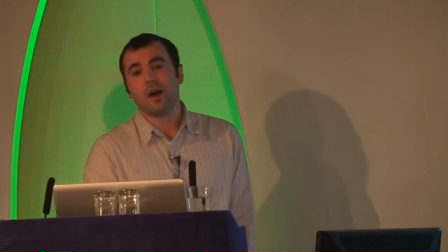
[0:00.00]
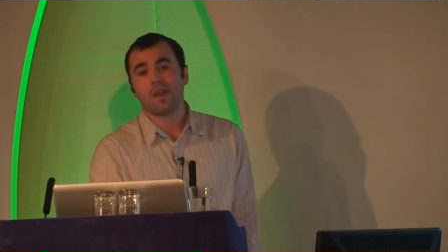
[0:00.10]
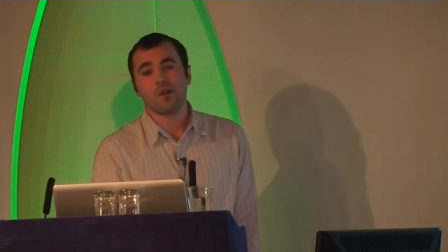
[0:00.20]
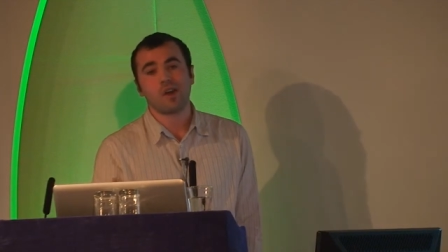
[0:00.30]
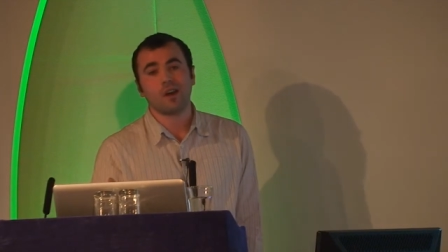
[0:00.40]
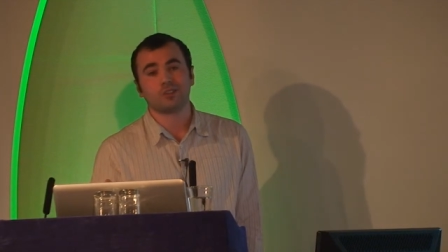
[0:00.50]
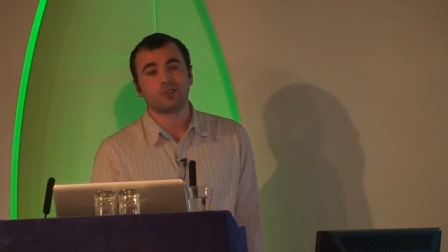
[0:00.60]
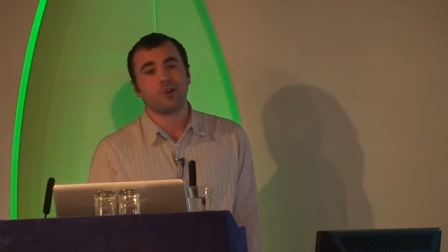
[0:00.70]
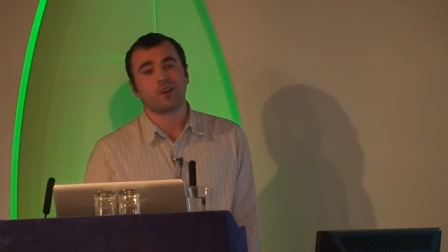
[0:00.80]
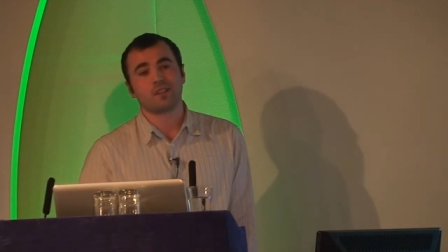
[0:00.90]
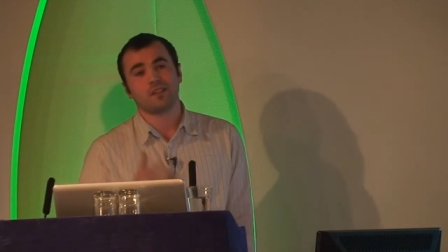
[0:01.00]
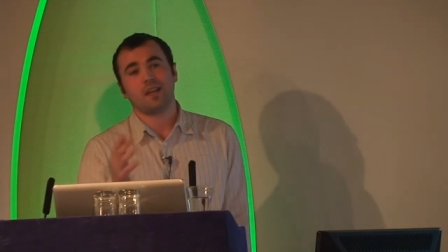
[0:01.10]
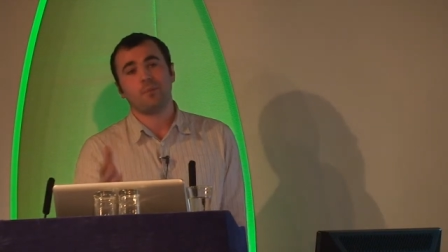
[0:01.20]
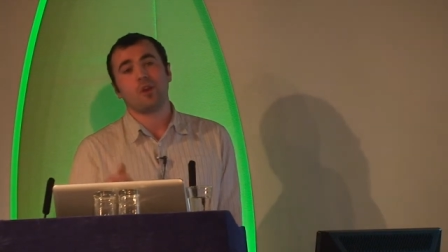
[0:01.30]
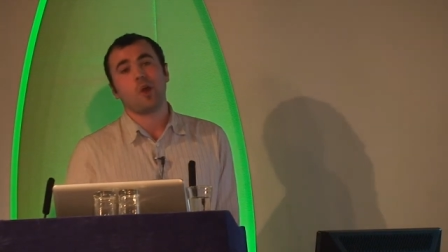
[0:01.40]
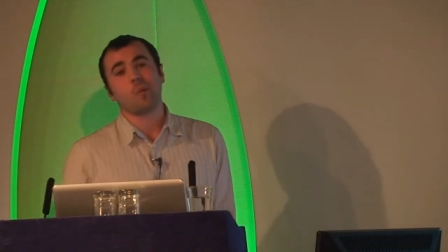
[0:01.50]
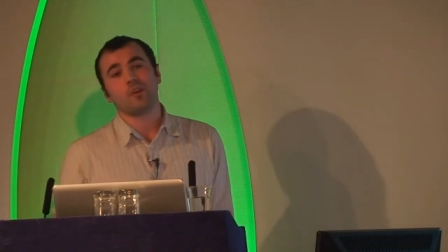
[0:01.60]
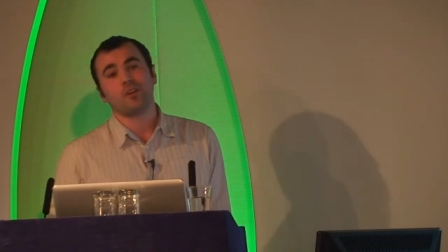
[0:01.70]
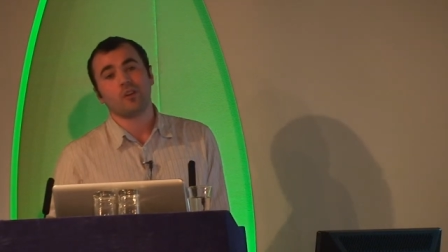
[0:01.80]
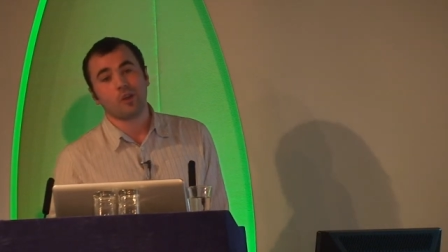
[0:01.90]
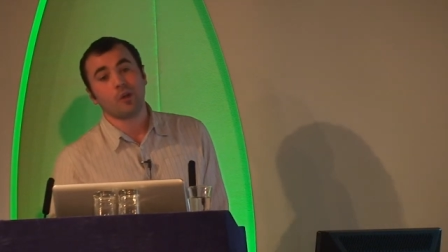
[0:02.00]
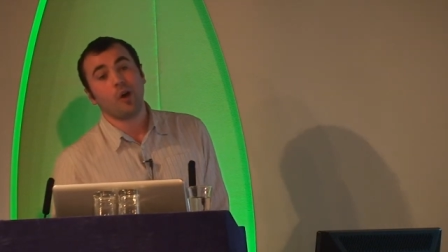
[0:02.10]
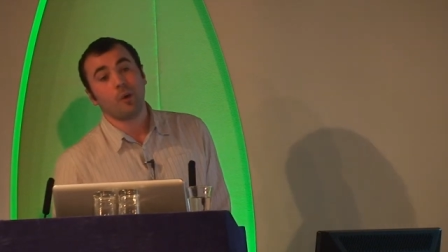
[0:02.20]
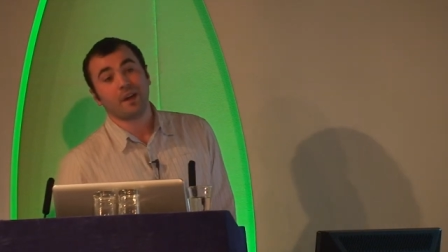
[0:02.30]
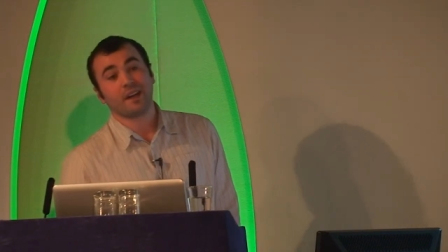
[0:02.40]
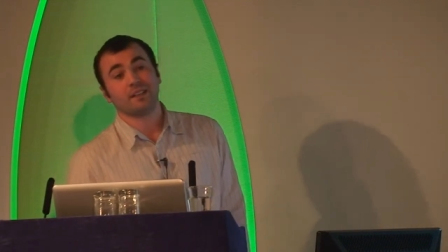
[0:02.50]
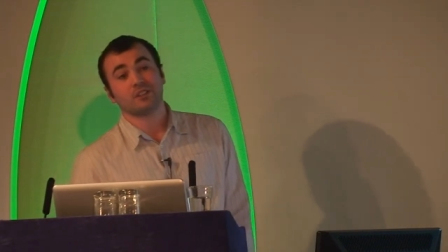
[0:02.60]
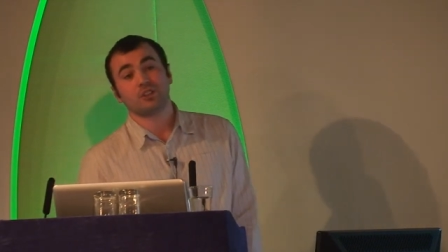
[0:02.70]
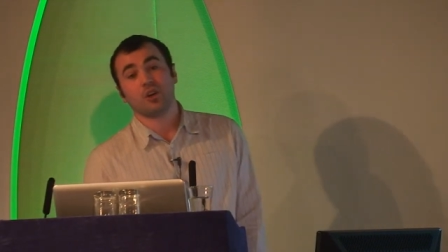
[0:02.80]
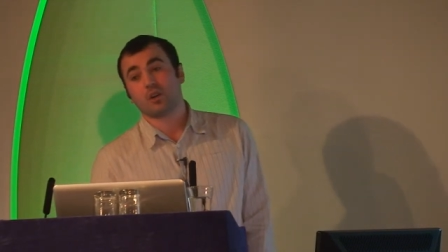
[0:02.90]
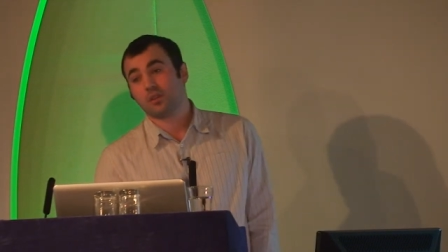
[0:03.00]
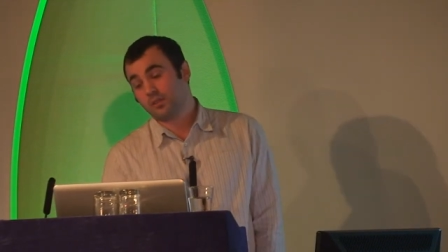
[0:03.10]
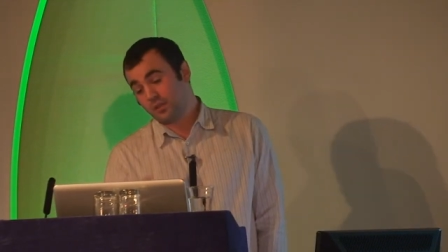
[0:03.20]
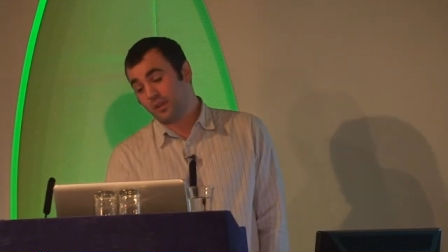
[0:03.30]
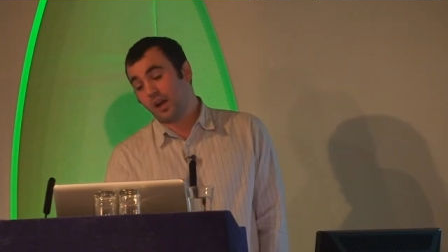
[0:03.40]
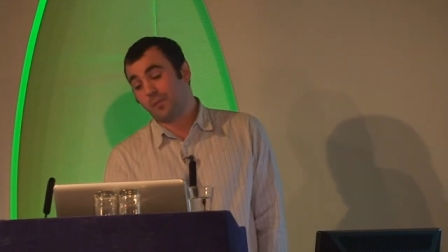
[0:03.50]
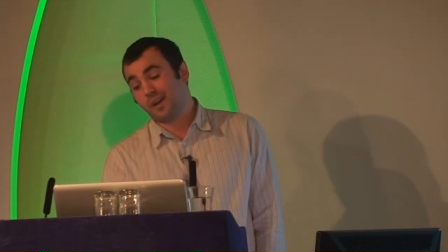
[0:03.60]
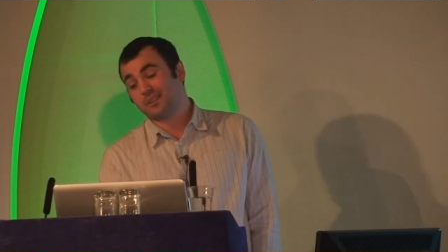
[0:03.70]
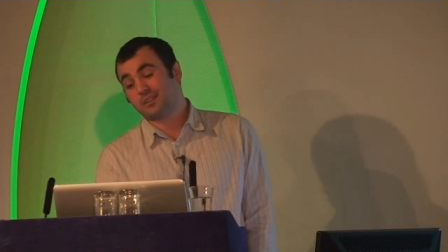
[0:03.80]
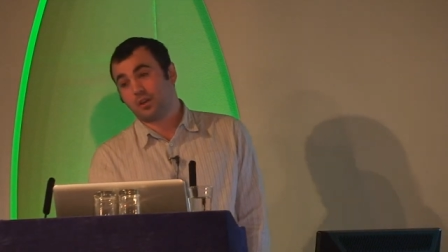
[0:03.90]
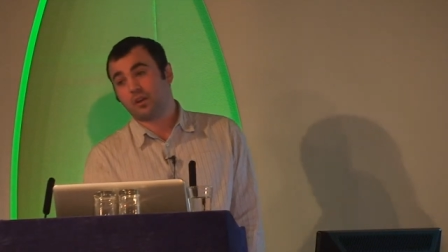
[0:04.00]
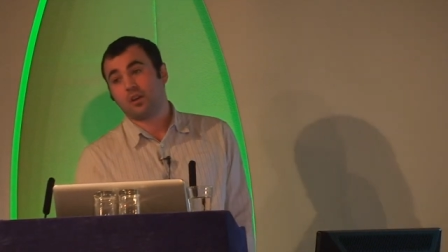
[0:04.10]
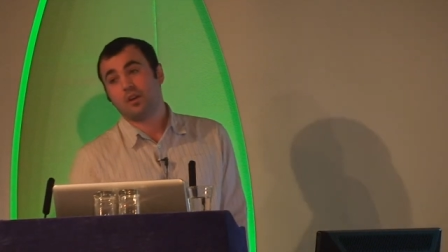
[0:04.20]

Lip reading: They were out of stock. I said, let me know when you are back in stock. They are back in stock.